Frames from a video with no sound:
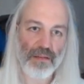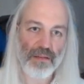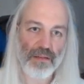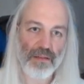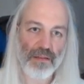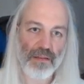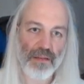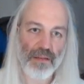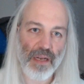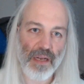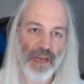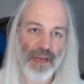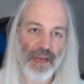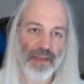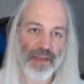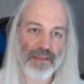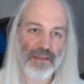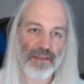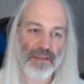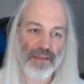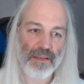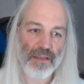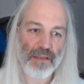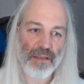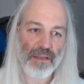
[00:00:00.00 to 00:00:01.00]

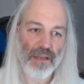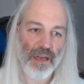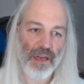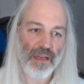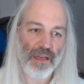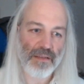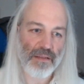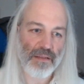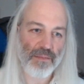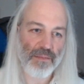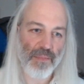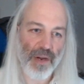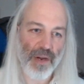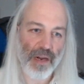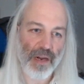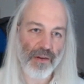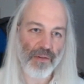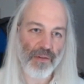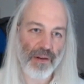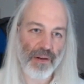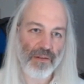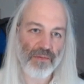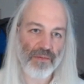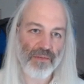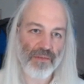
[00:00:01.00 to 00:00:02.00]
add as a
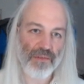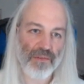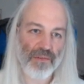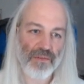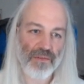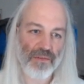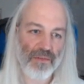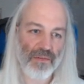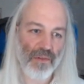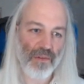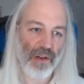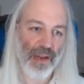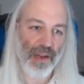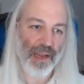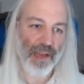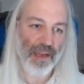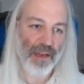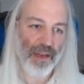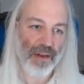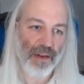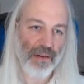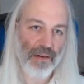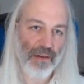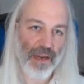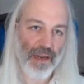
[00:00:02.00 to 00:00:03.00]
background
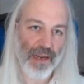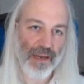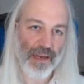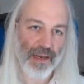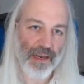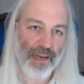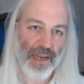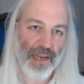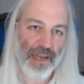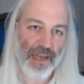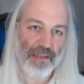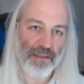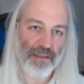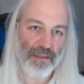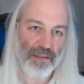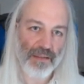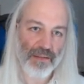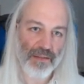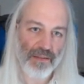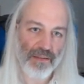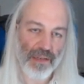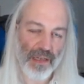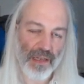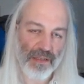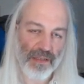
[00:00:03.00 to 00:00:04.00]
layer, I can add
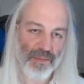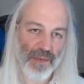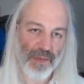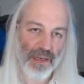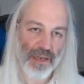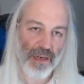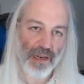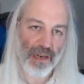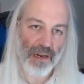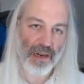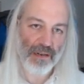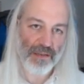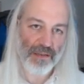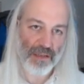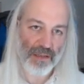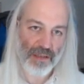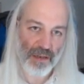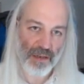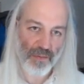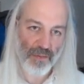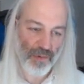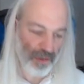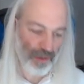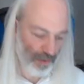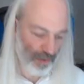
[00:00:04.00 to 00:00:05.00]
as many layers as I
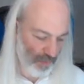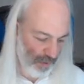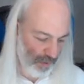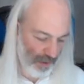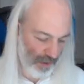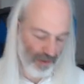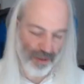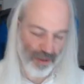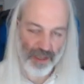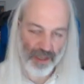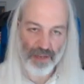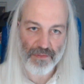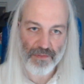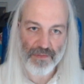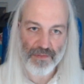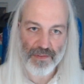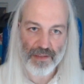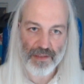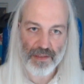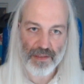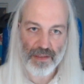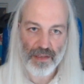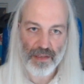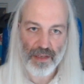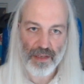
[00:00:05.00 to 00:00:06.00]
want with
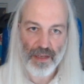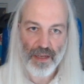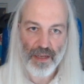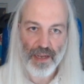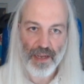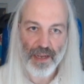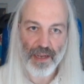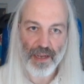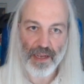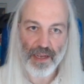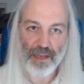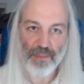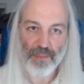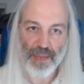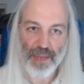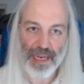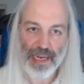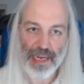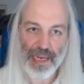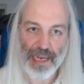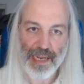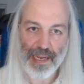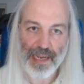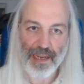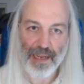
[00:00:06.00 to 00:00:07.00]
Shift, and by
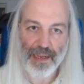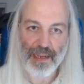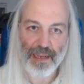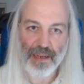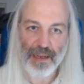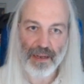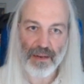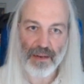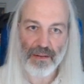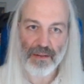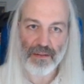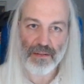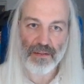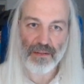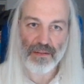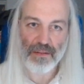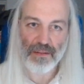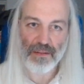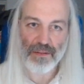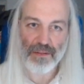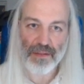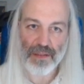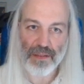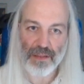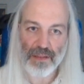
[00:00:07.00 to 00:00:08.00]
clicking here
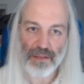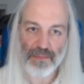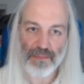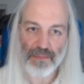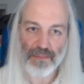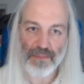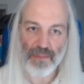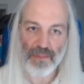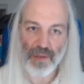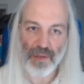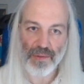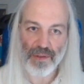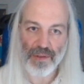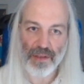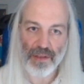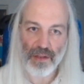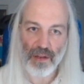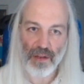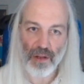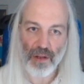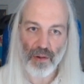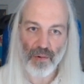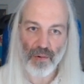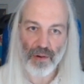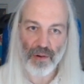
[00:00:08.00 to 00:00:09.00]
on the
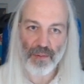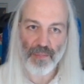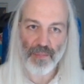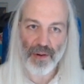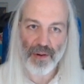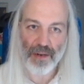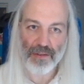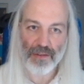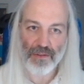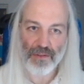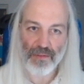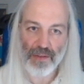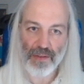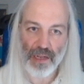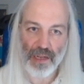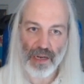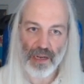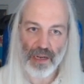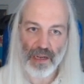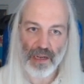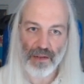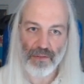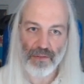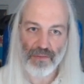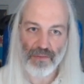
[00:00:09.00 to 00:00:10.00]
lower part of the
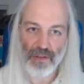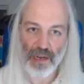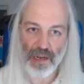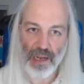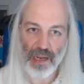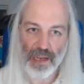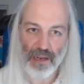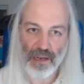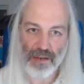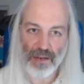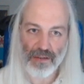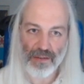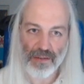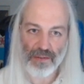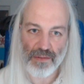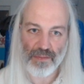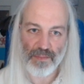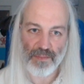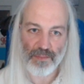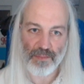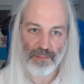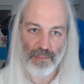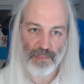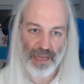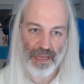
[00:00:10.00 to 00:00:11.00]
layers
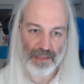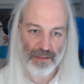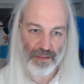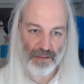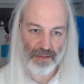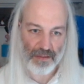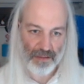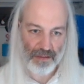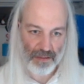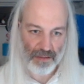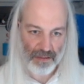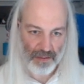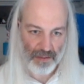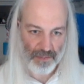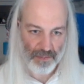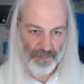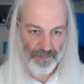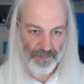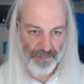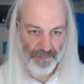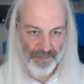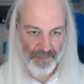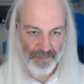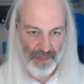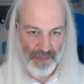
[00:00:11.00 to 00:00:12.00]
buttons,
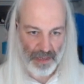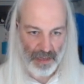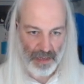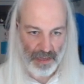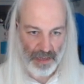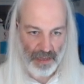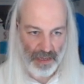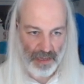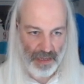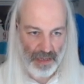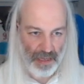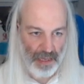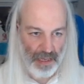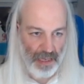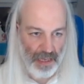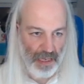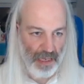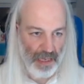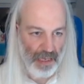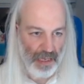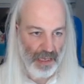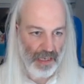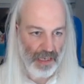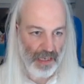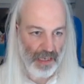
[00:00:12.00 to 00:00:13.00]

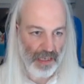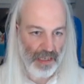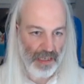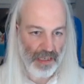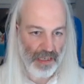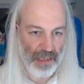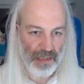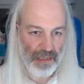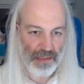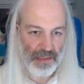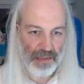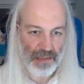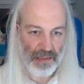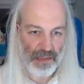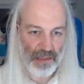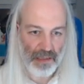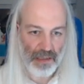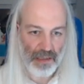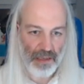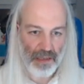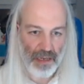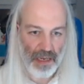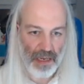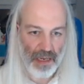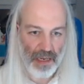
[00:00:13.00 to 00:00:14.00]
and
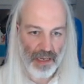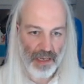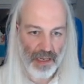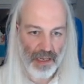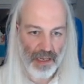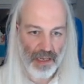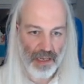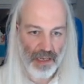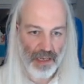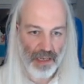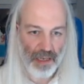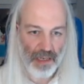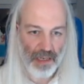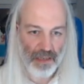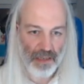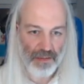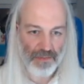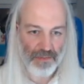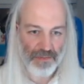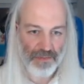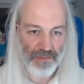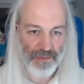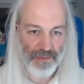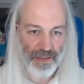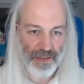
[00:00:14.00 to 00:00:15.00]
I can
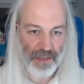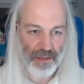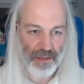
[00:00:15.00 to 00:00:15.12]
fix